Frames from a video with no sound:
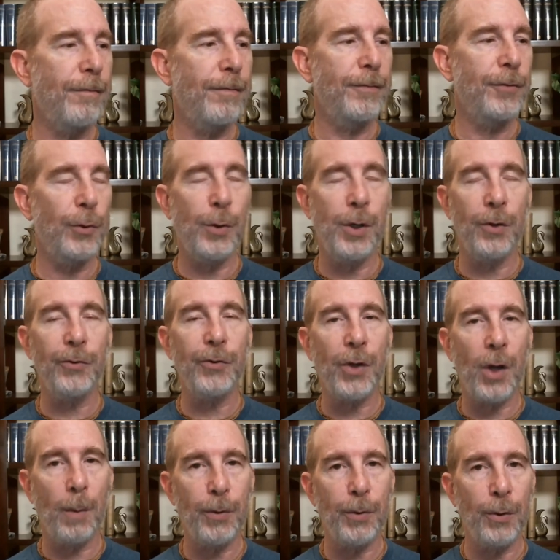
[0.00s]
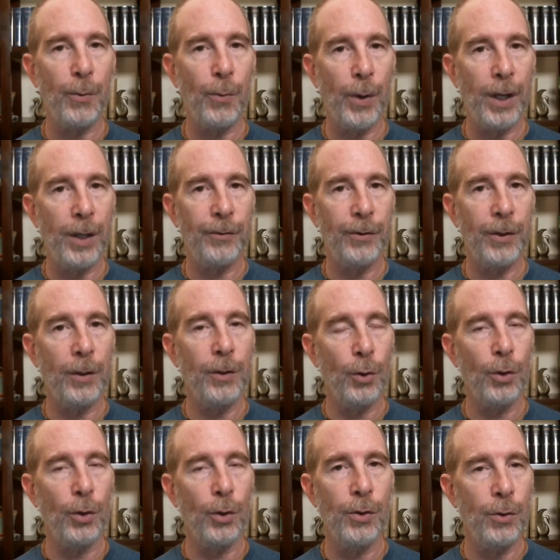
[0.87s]
So here's a couple of ways that you
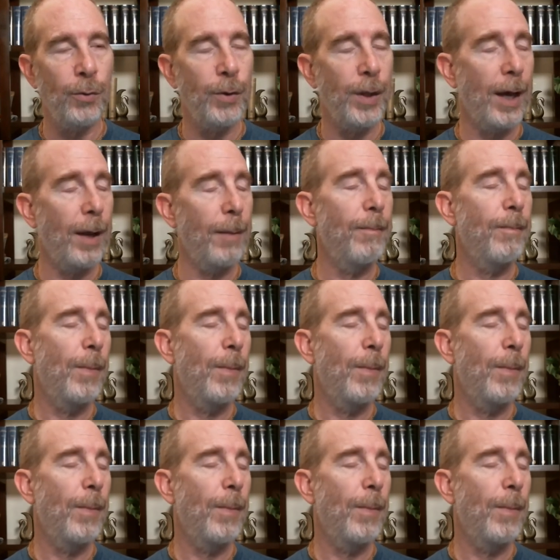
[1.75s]
can do that.